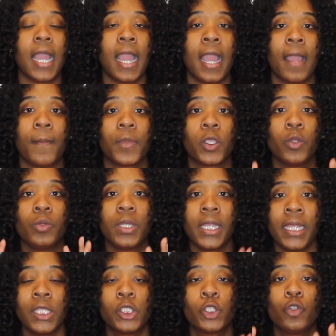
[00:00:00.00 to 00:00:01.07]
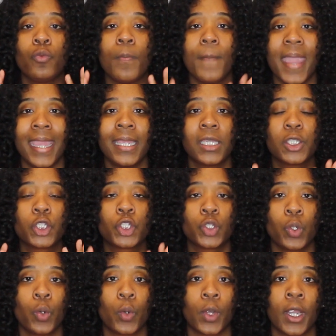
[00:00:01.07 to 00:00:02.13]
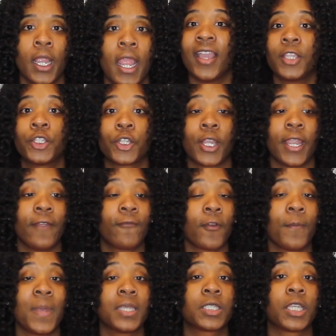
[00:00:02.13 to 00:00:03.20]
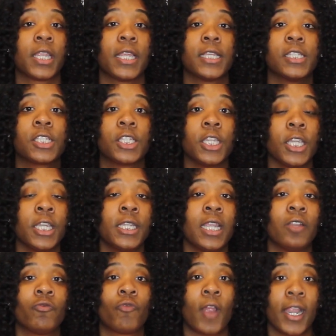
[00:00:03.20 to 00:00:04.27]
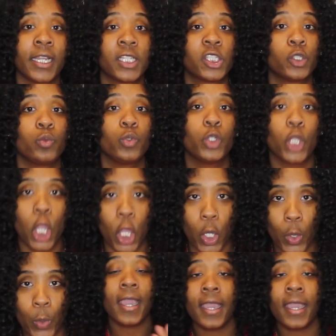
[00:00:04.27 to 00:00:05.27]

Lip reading: app, you need to make sure that your information is good and ready to go.